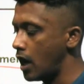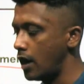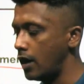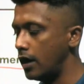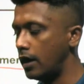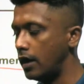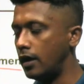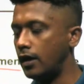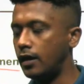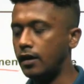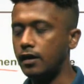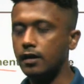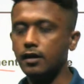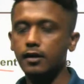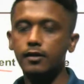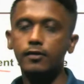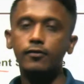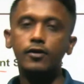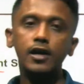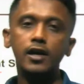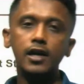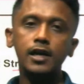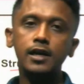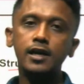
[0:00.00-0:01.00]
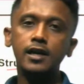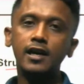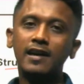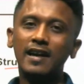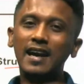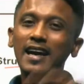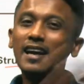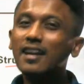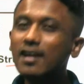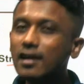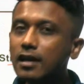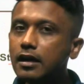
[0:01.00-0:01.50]
uh, in a
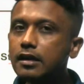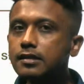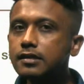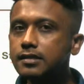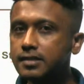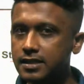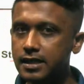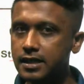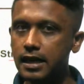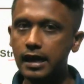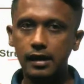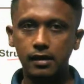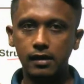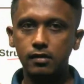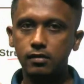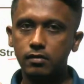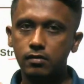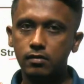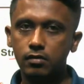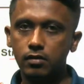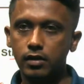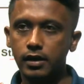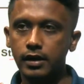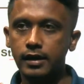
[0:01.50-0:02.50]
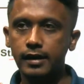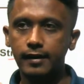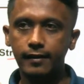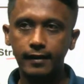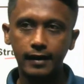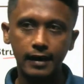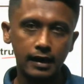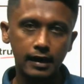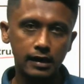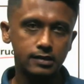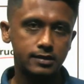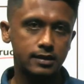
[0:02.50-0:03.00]
regular cell,
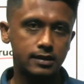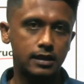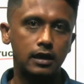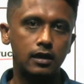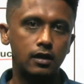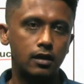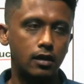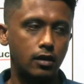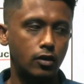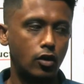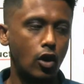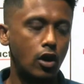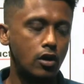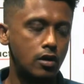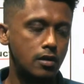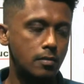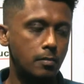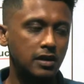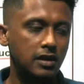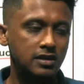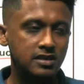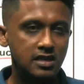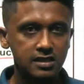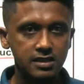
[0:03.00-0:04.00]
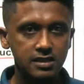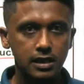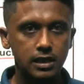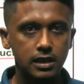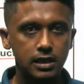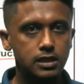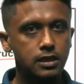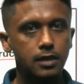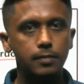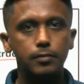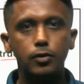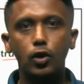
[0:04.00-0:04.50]
not the muscle cells
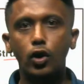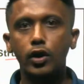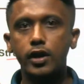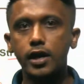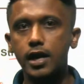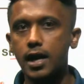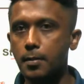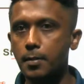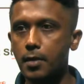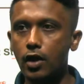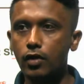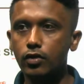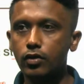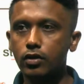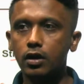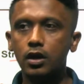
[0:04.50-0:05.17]
I'm talking about,